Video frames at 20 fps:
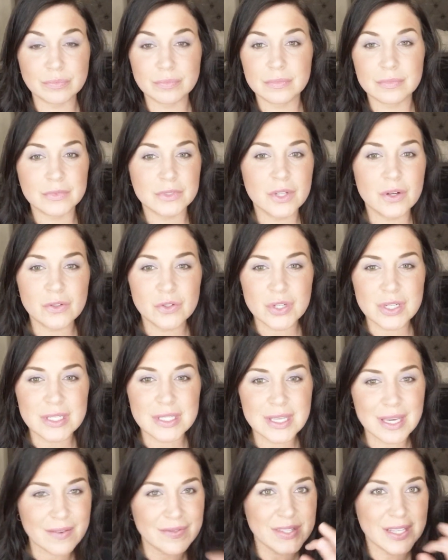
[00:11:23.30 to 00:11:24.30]
So it just
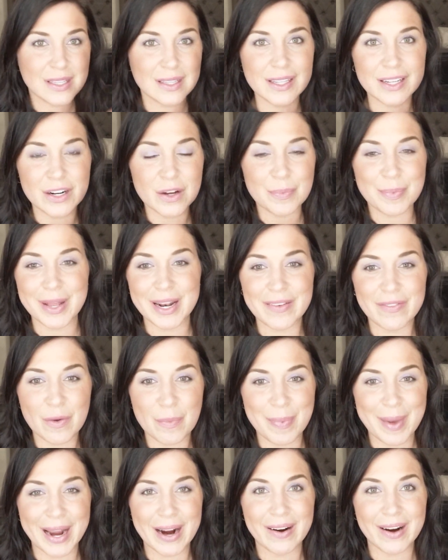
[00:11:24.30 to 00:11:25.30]
gives a little bit of a
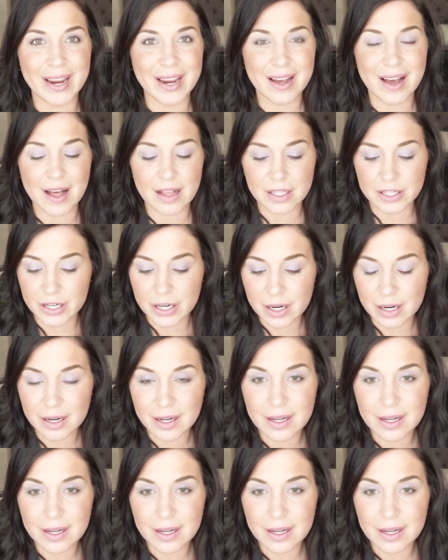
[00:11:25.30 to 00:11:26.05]
berry color